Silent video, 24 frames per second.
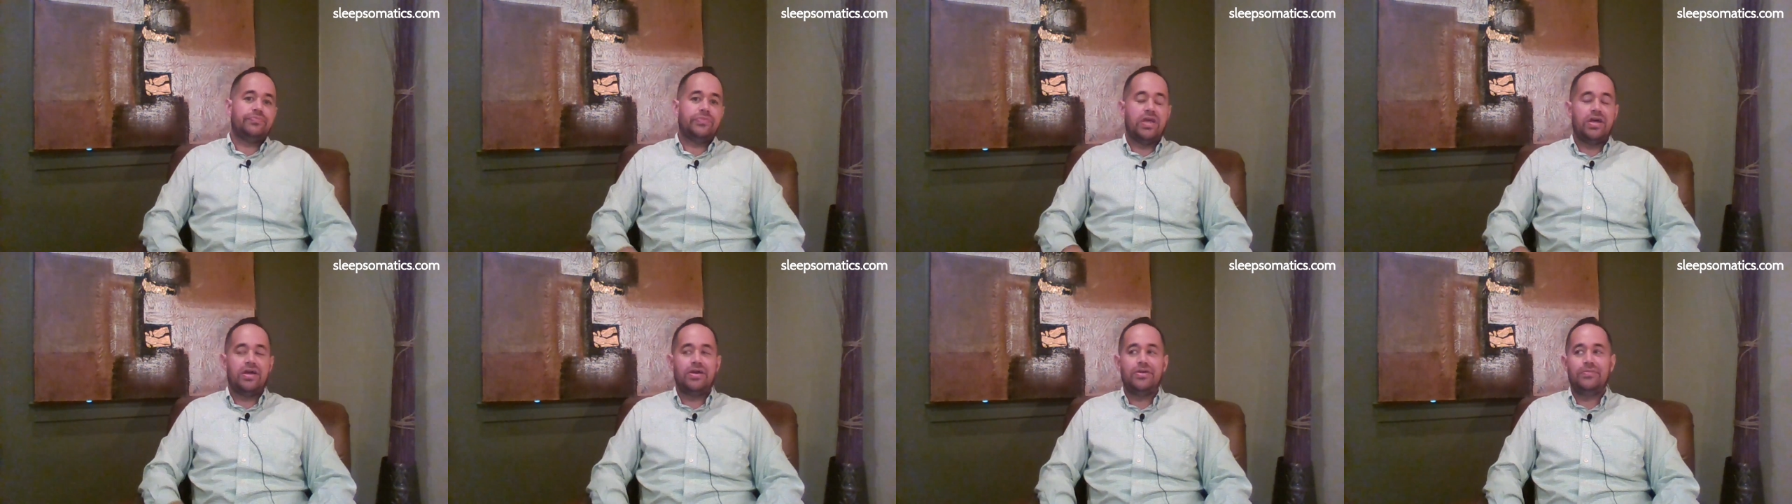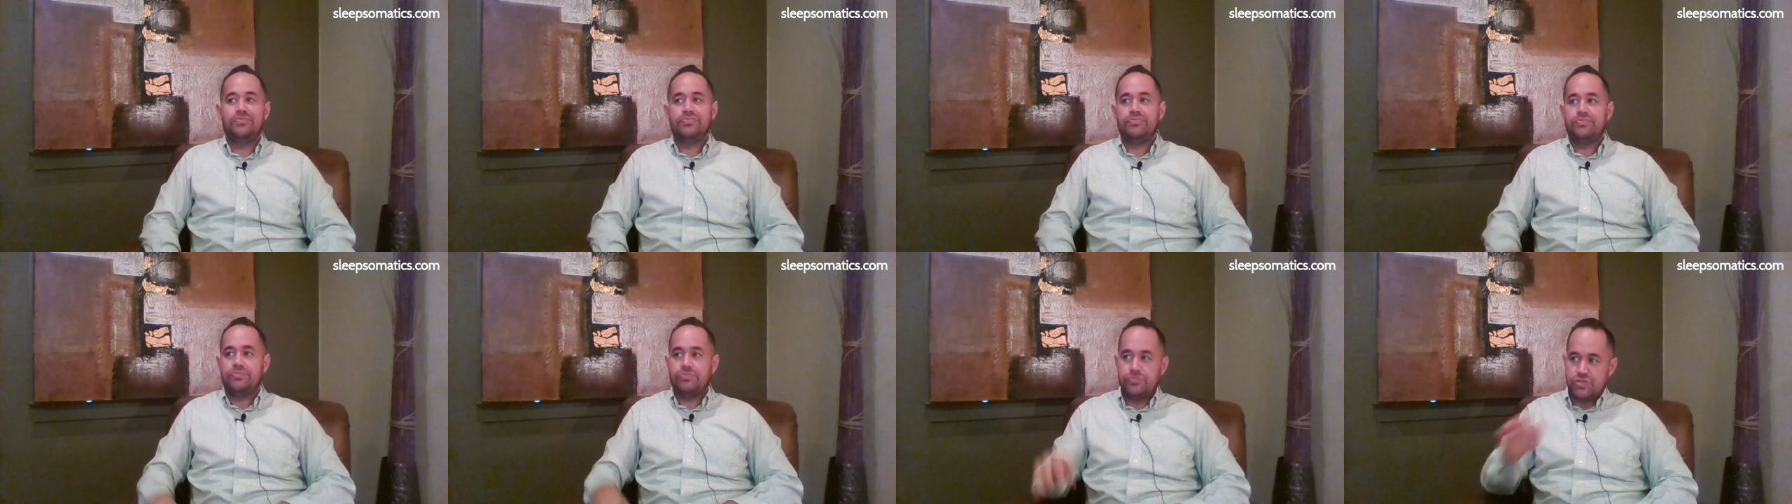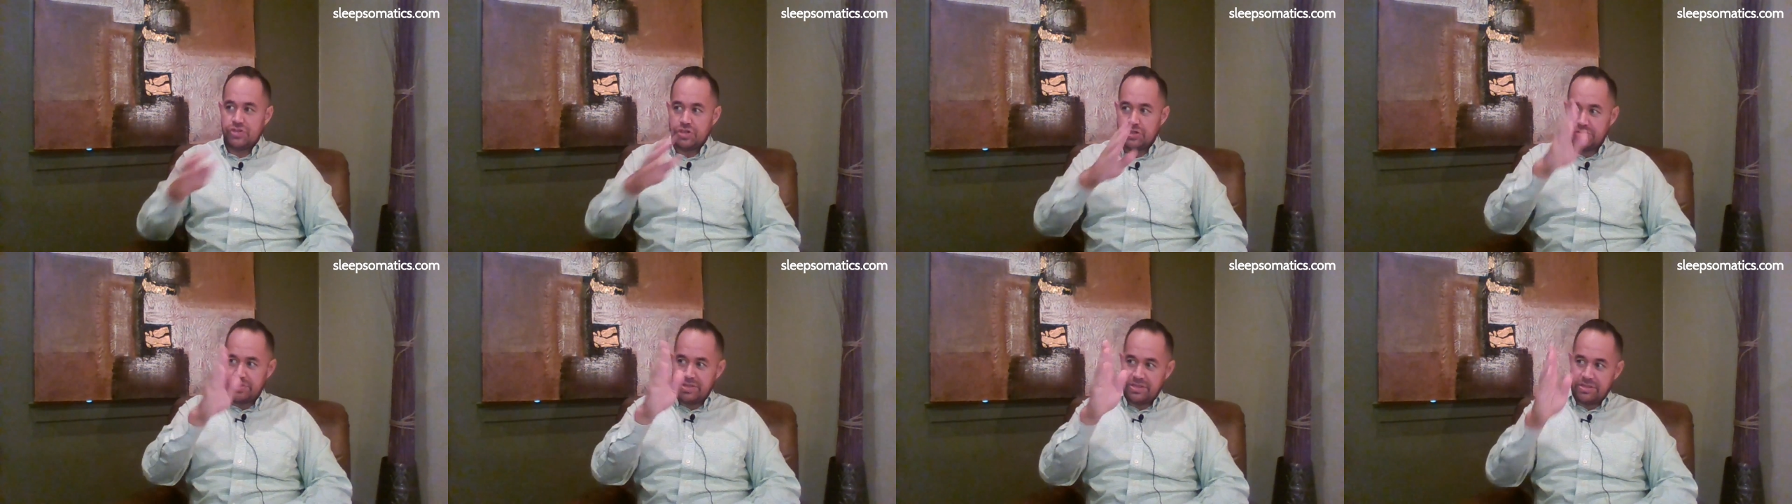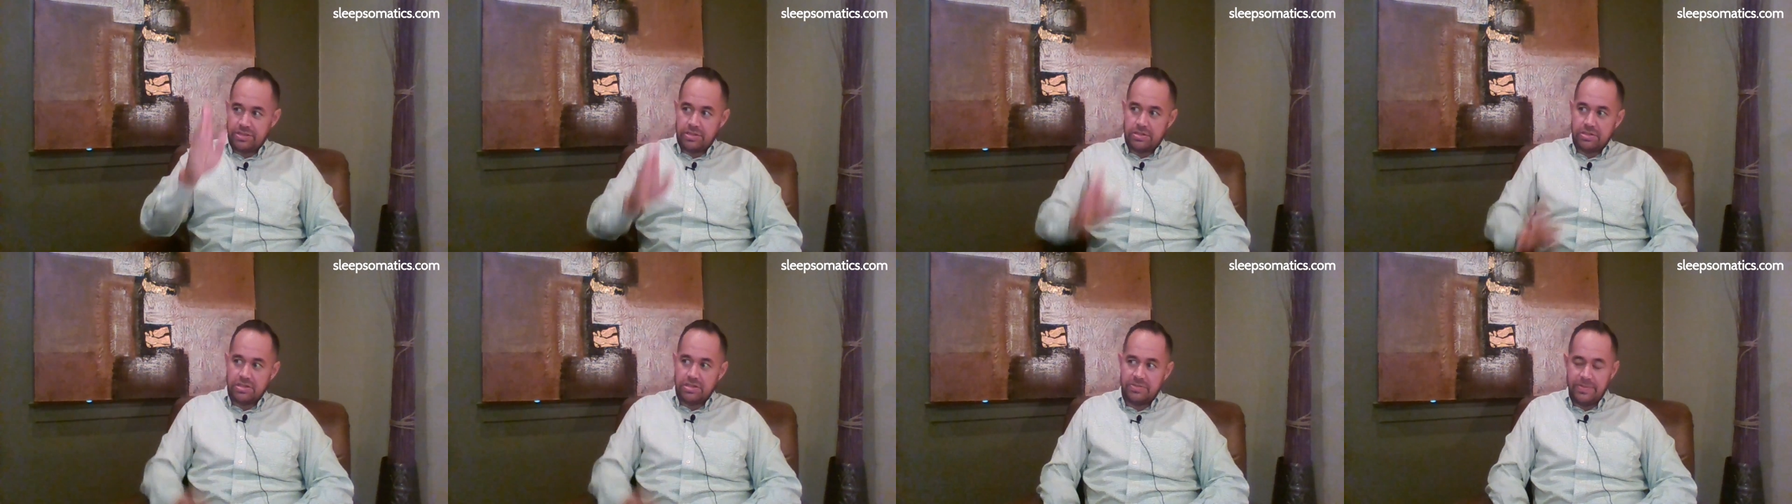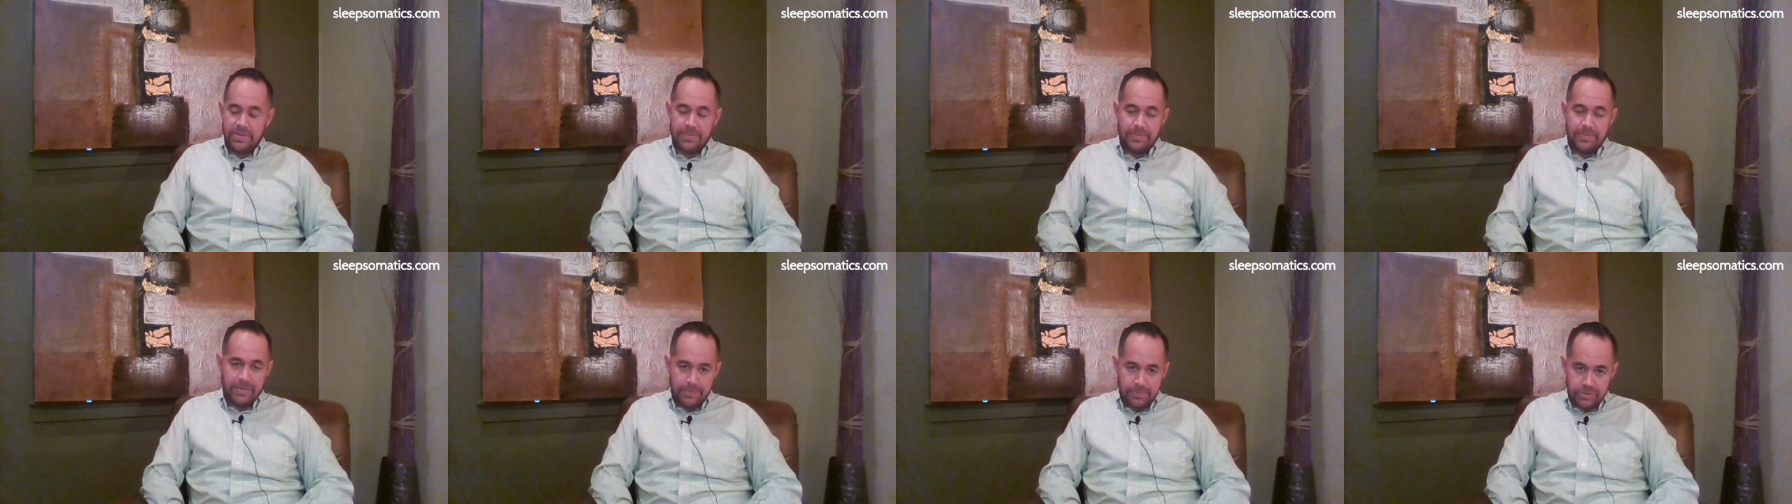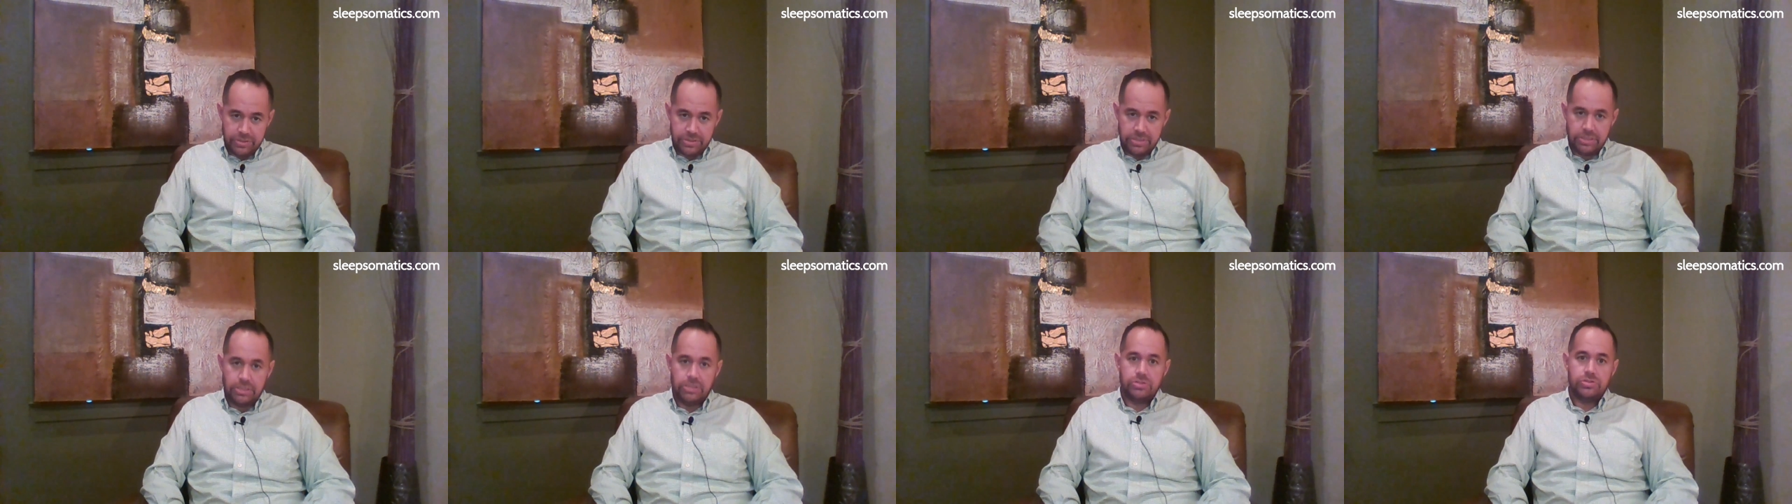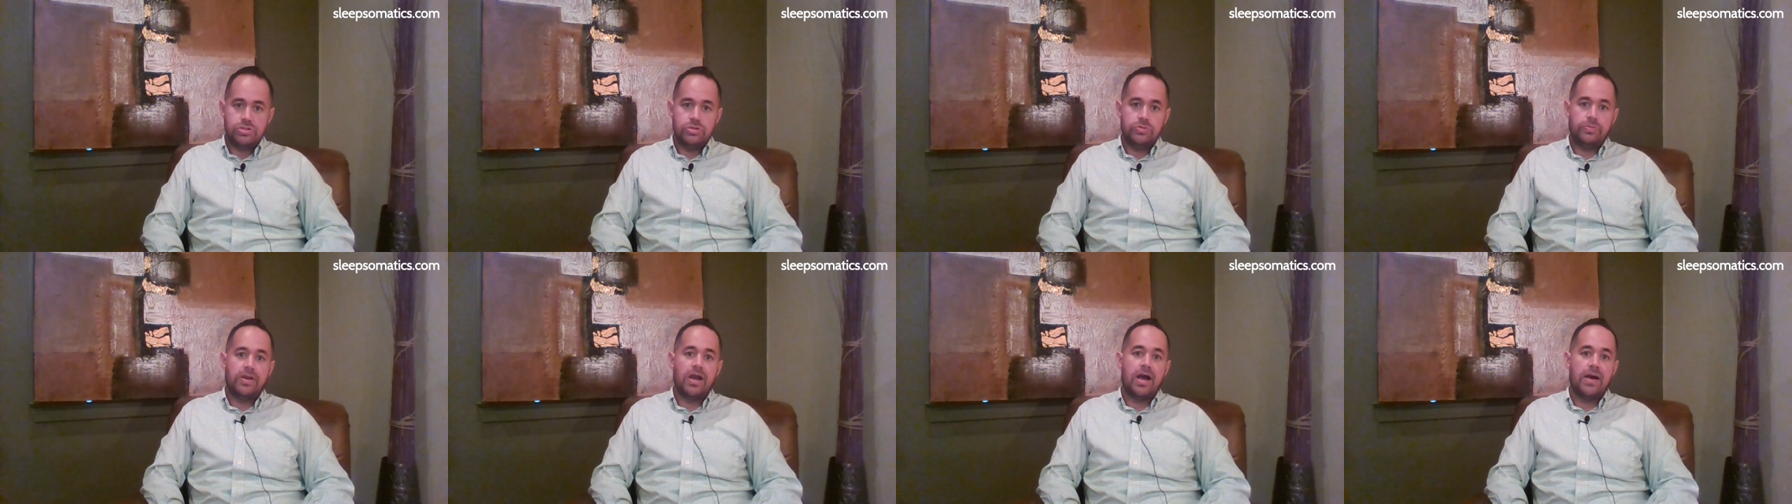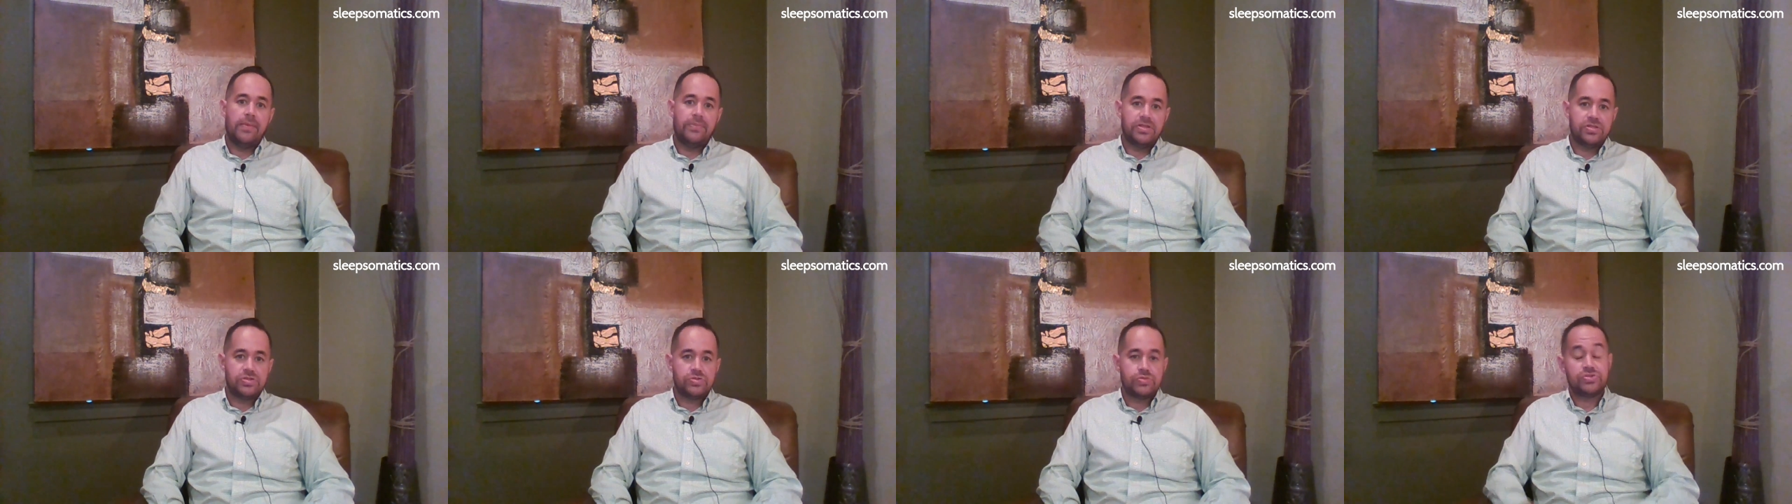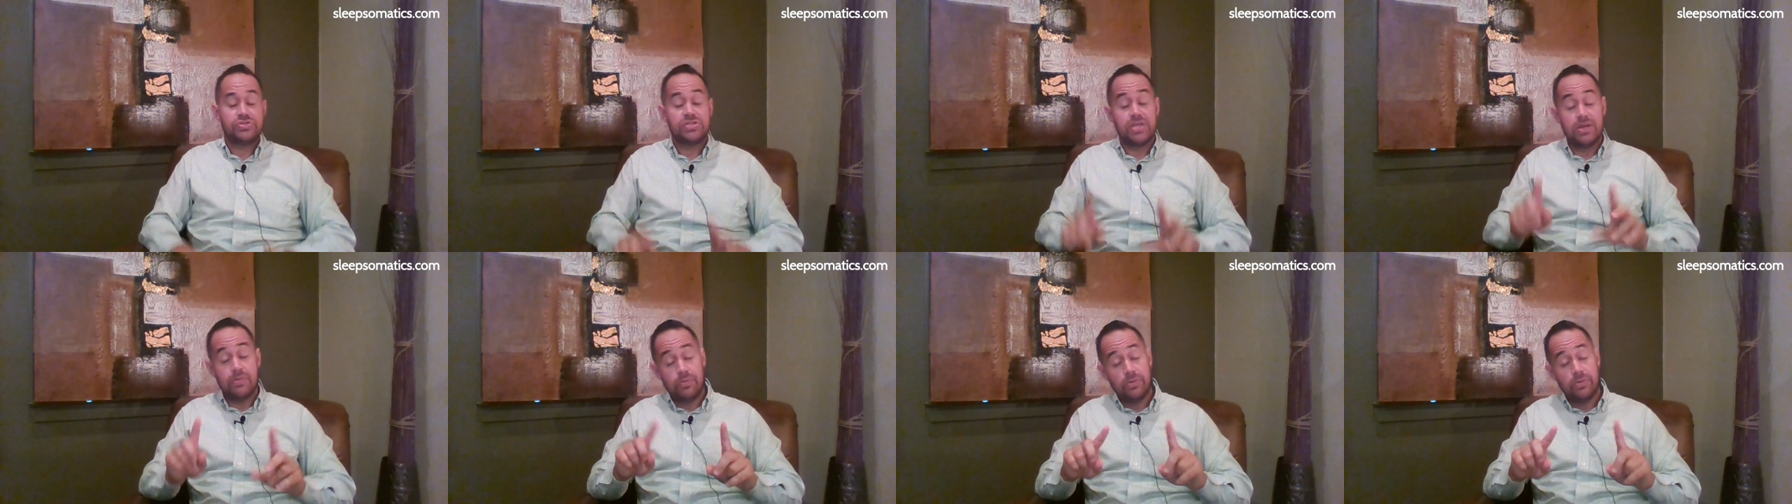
I'm sure that there are going to be people in the YouTube comments who will say,